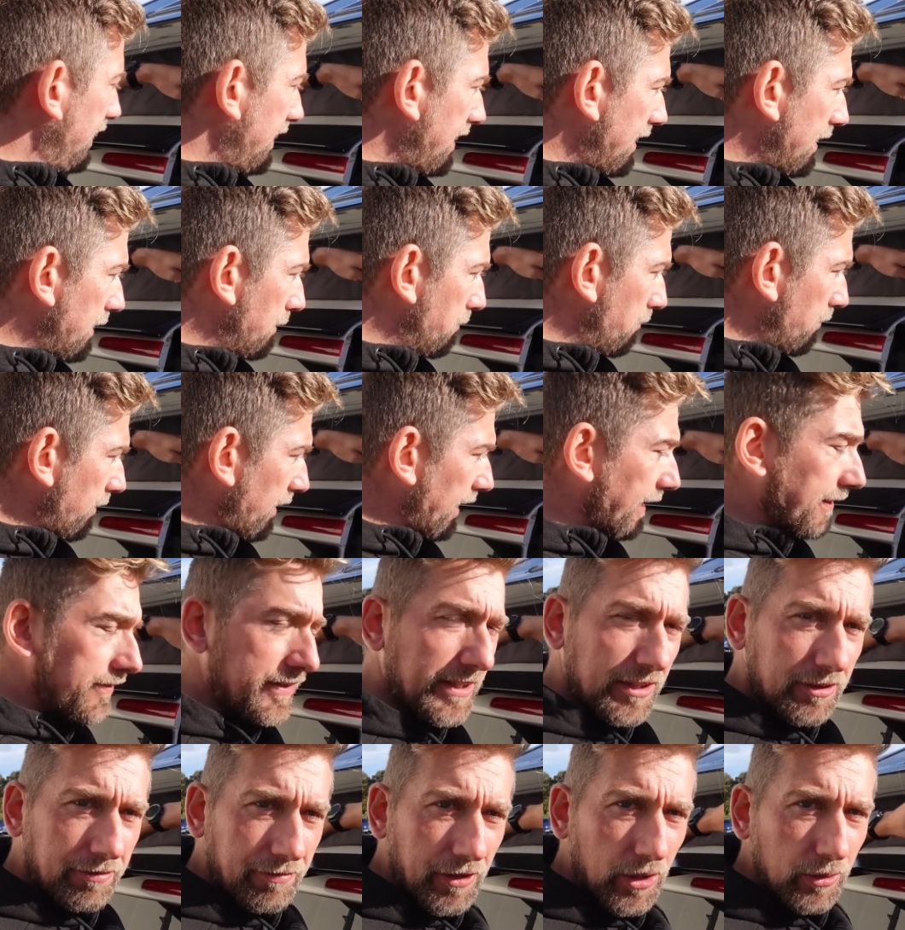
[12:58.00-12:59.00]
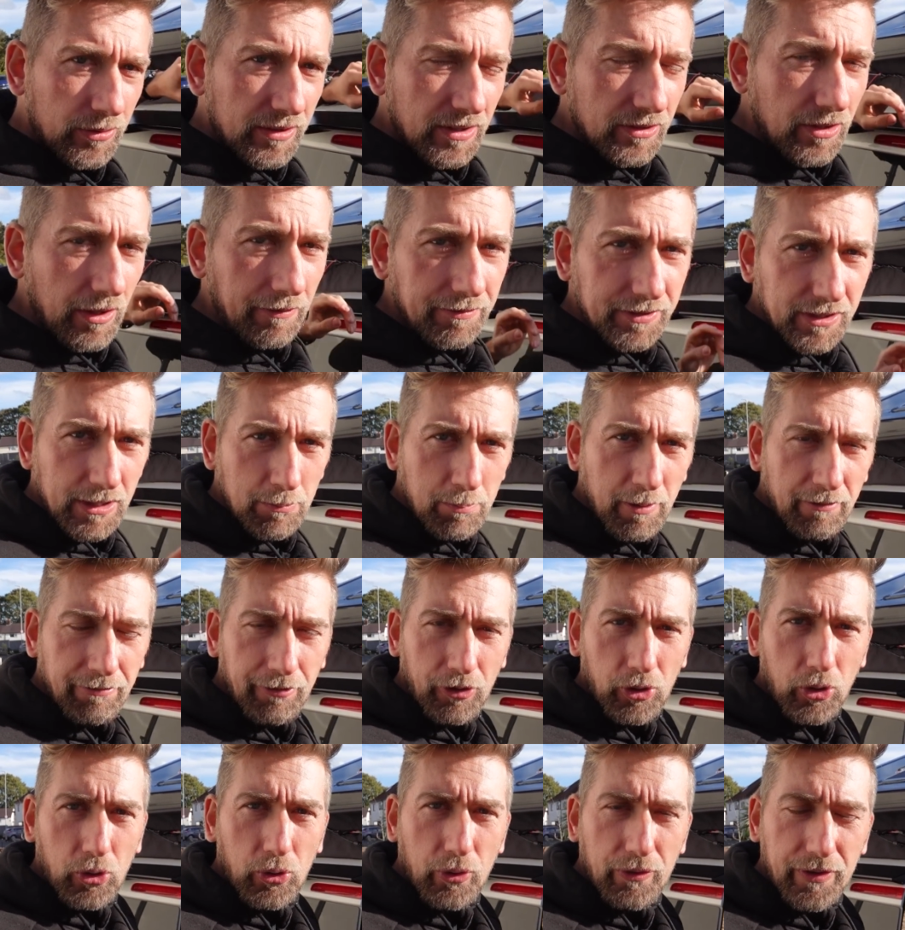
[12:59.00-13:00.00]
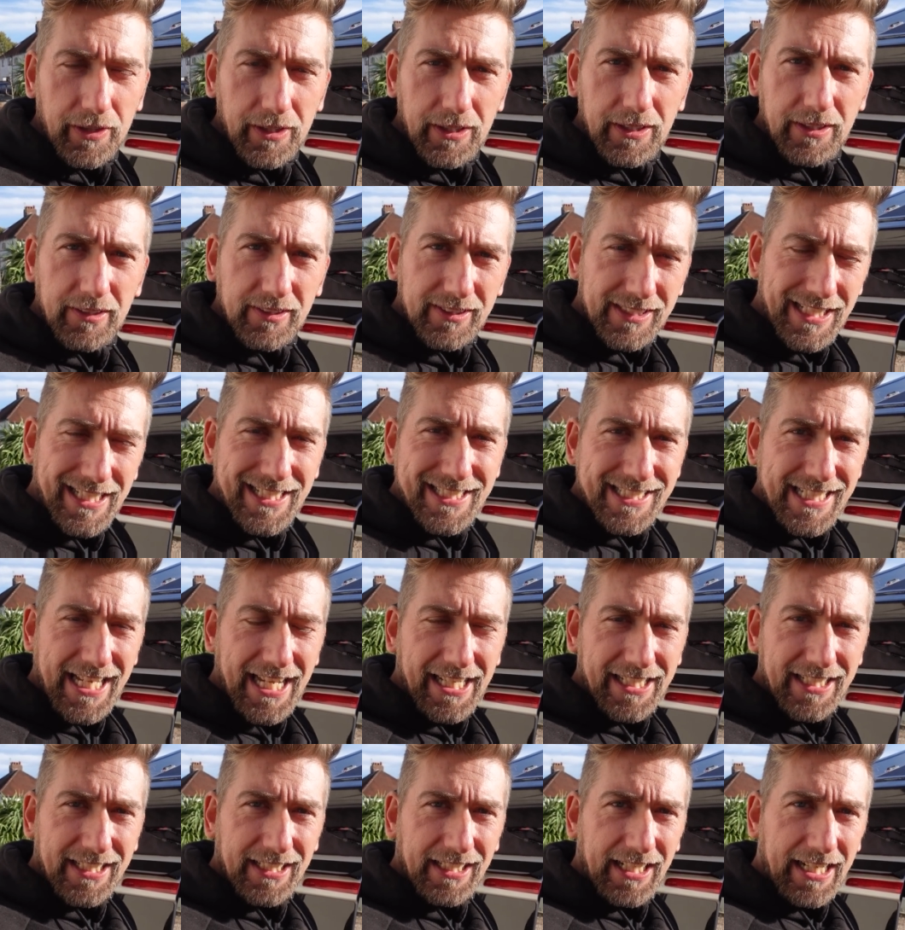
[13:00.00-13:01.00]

um, and there's fuses obviously before the C T E K